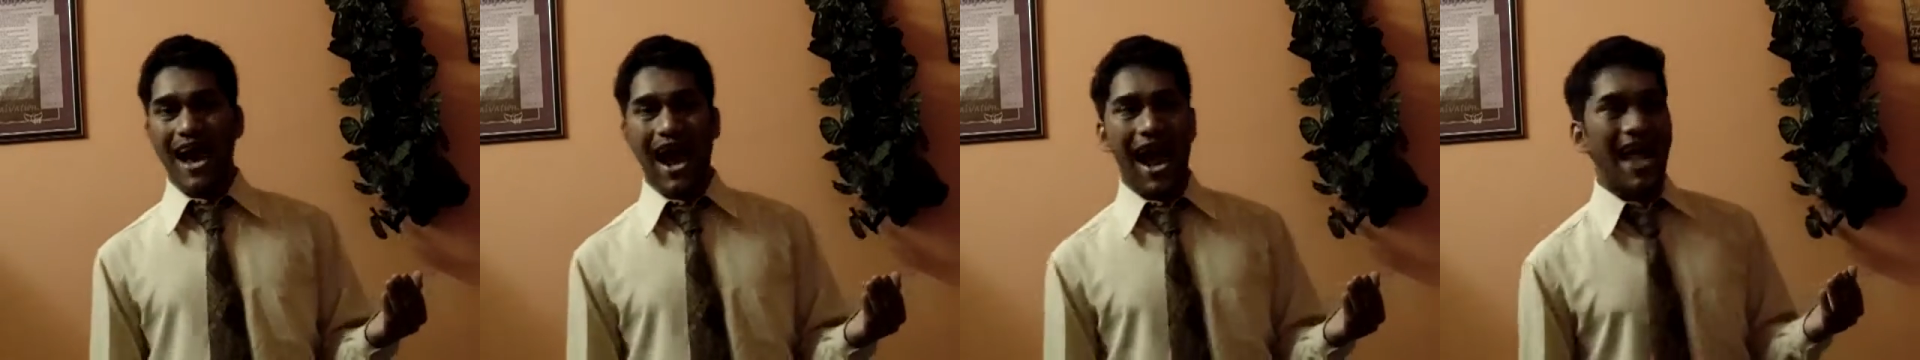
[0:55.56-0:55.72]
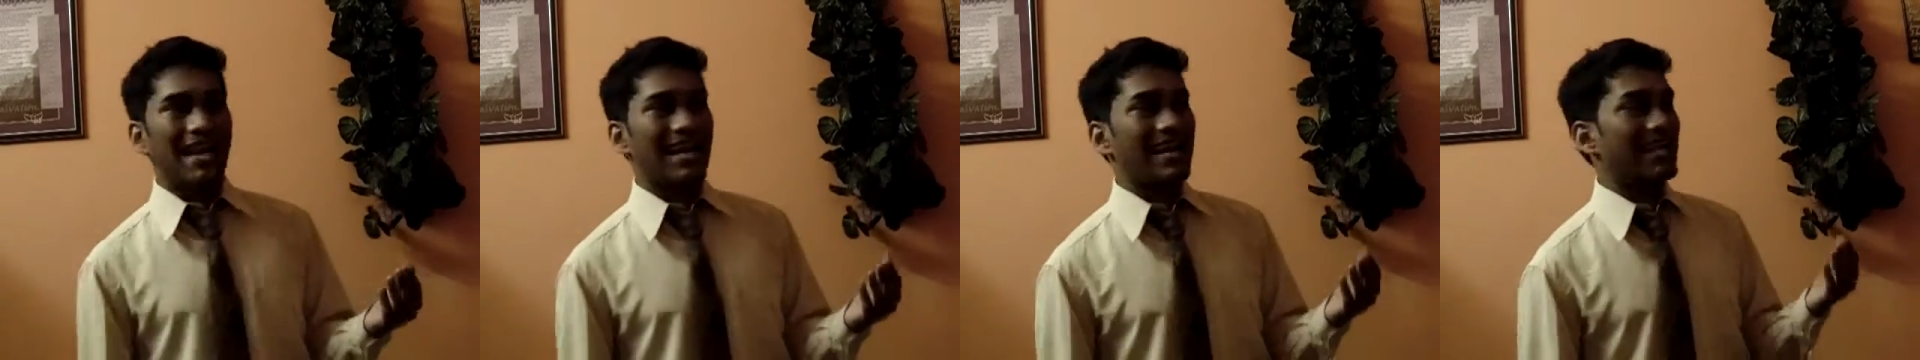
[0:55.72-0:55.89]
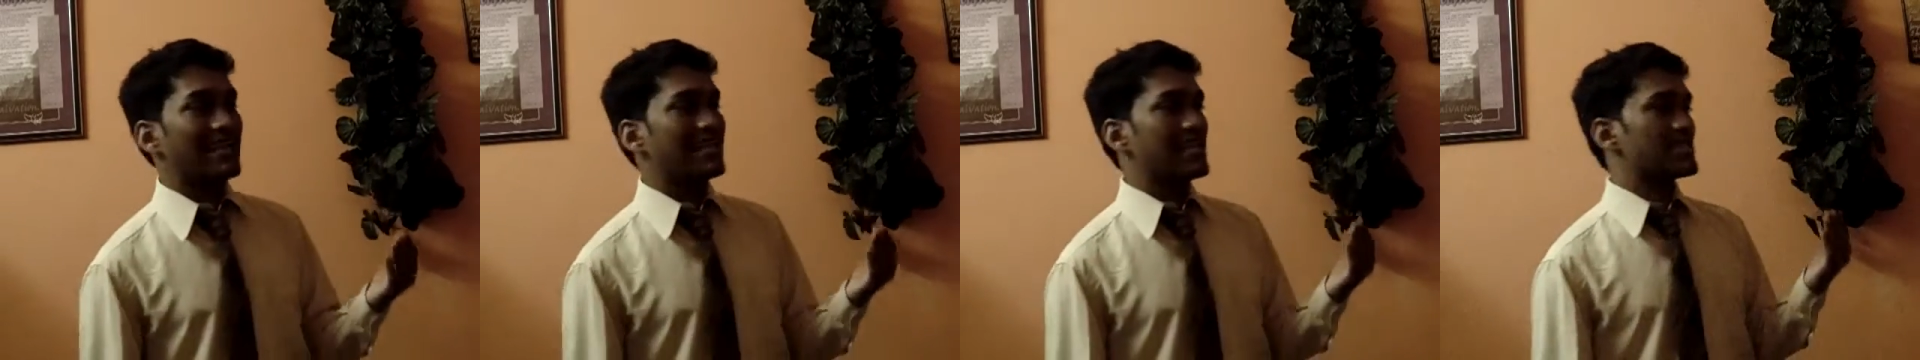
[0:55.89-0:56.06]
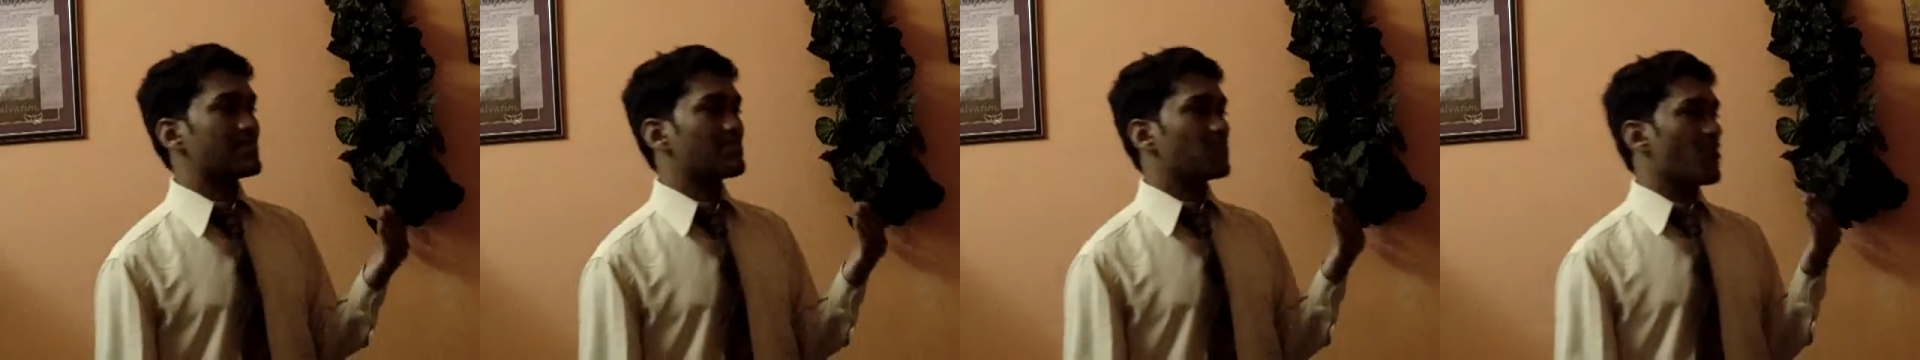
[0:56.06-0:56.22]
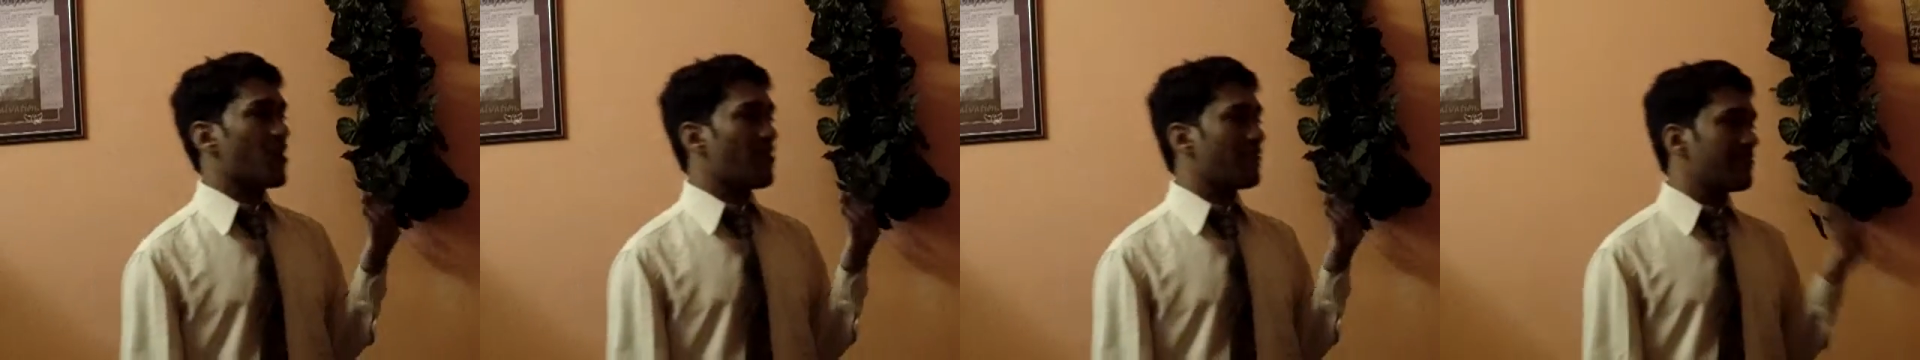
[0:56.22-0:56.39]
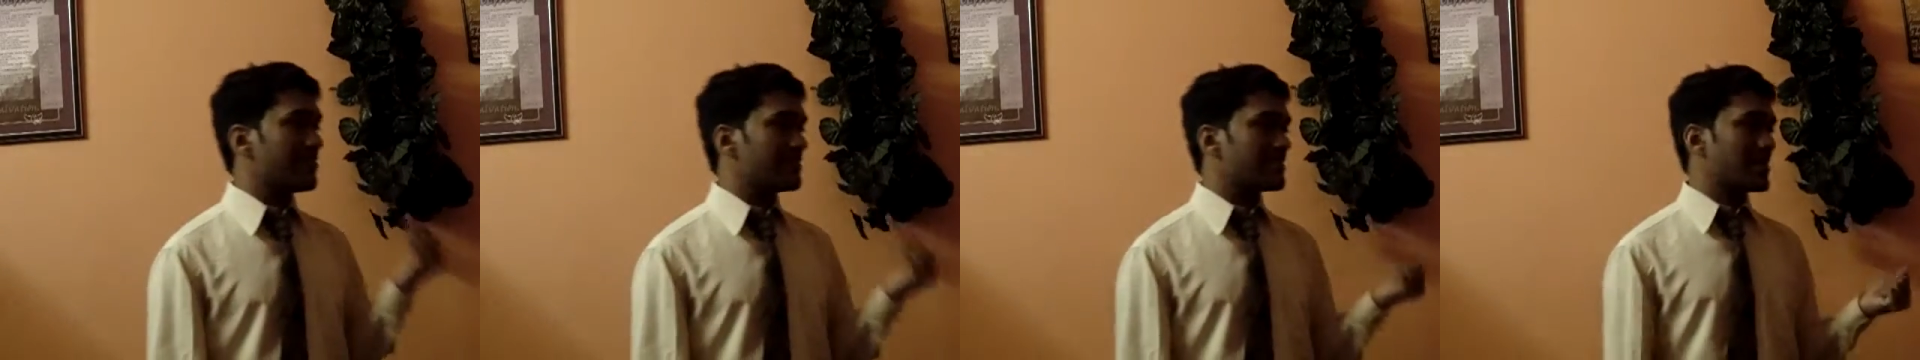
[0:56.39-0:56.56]
and it is
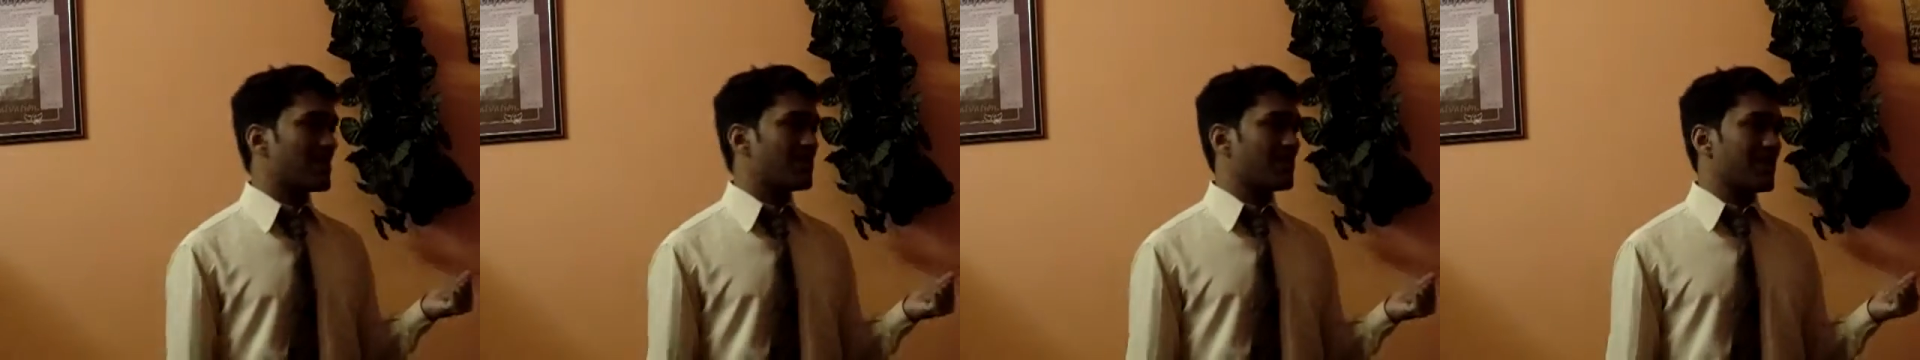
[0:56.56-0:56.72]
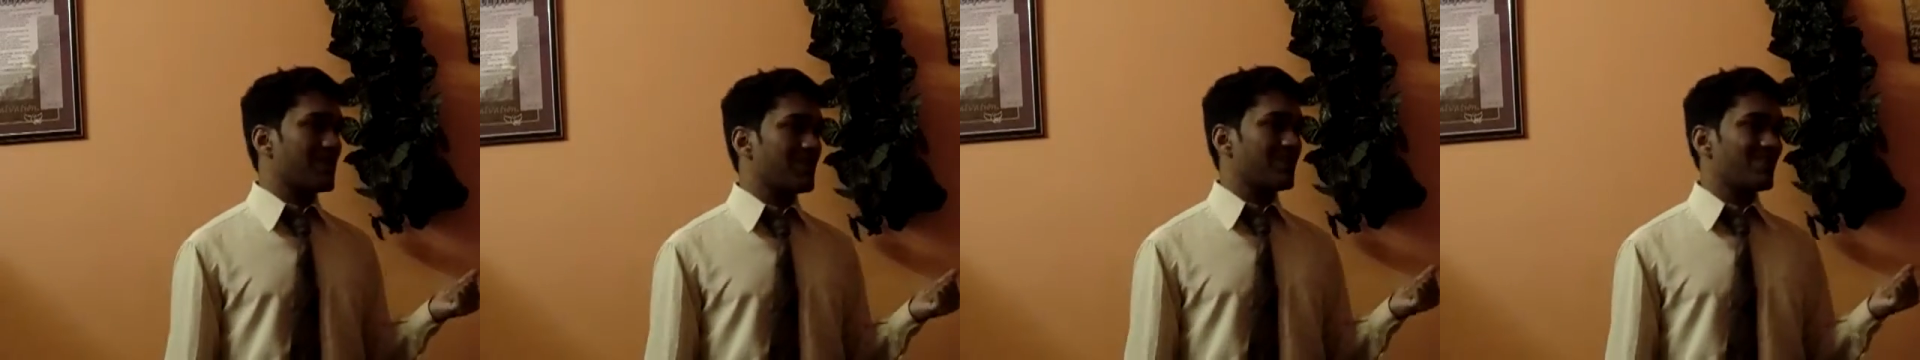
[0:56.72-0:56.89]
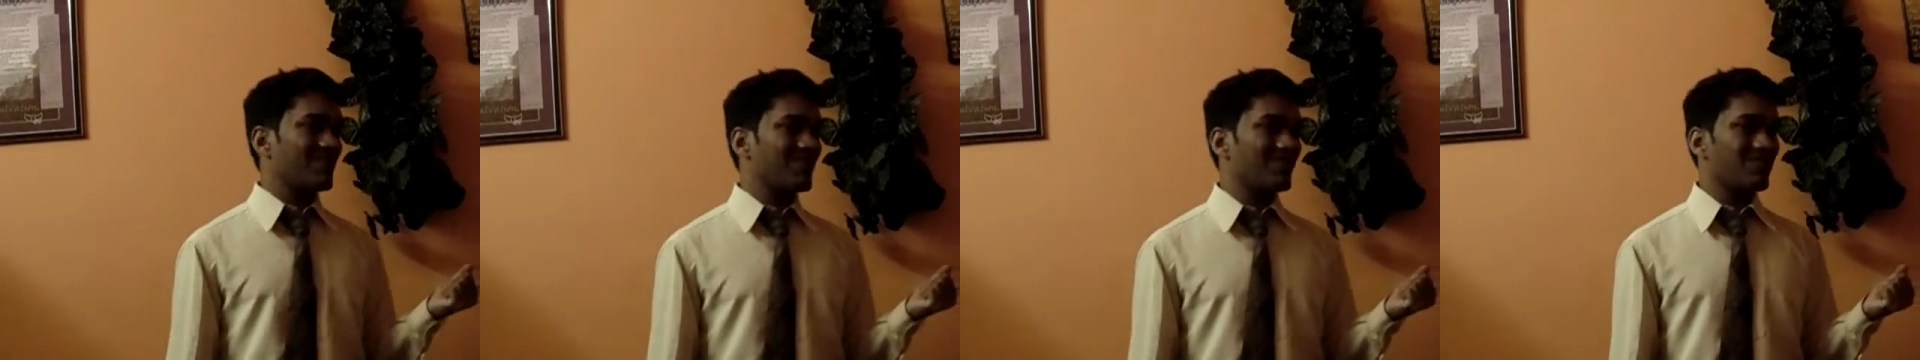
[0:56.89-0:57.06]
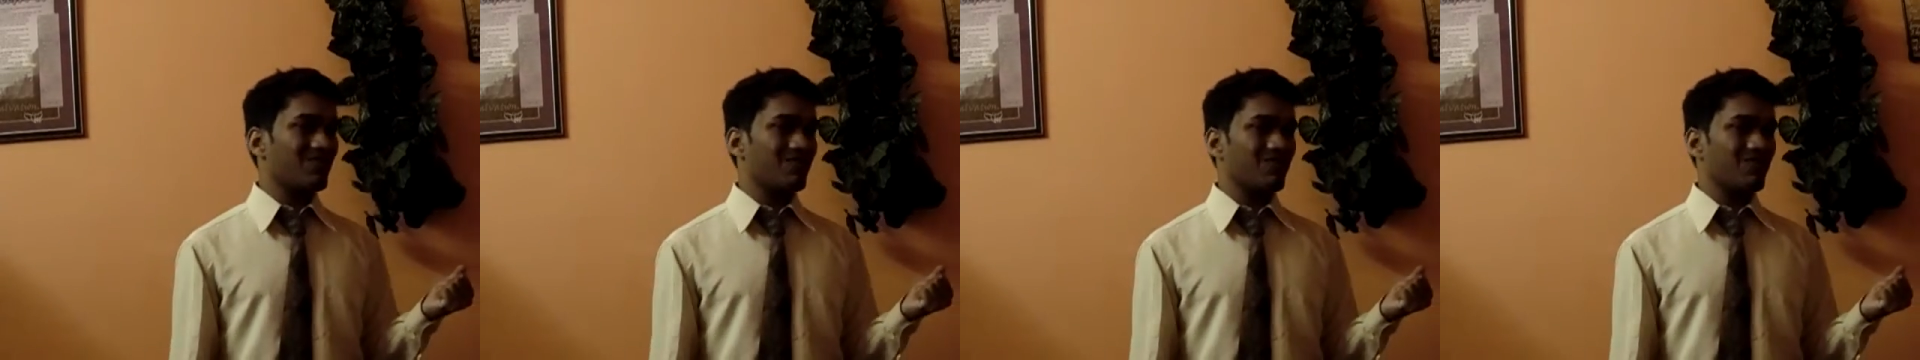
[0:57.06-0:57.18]
profitable